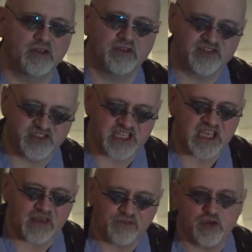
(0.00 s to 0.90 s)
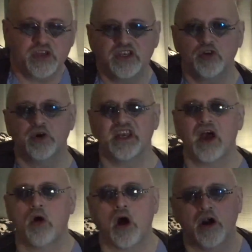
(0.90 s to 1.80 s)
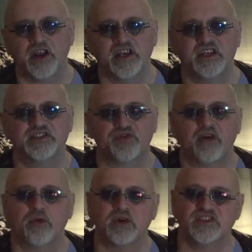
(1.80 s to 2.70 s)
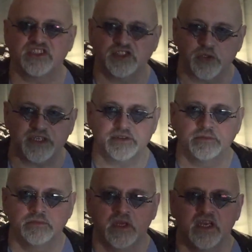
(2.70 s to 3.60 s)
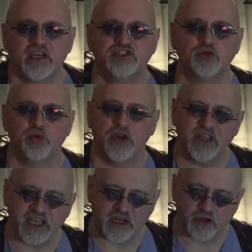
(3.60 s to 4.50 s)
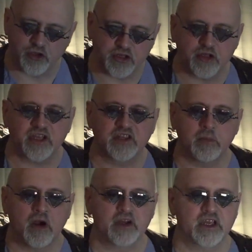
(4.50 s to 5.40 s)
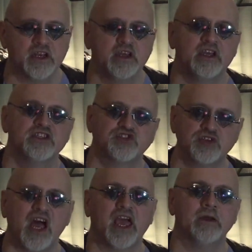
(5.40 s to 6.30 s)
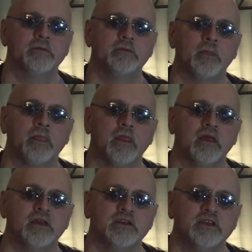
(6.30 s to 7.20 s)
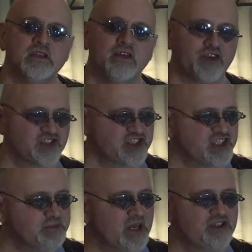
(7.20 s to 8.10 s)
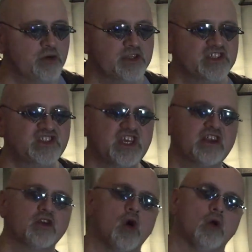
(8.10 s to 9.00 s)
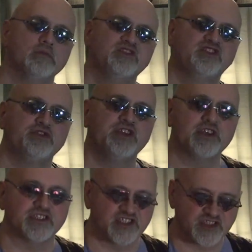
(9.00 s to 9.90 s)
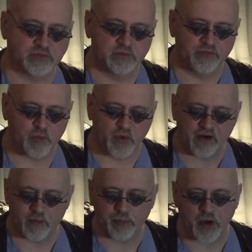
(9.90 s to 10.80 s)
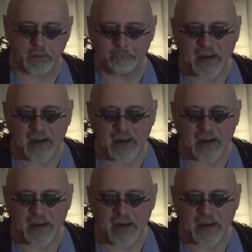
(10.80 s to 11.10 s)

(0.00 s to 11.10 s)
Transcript: see if you can do it and how hard it is for everyone to do it. To really get a good look at the market, try. If you're serious about doing this, set a goal. 2 years. From whatever point.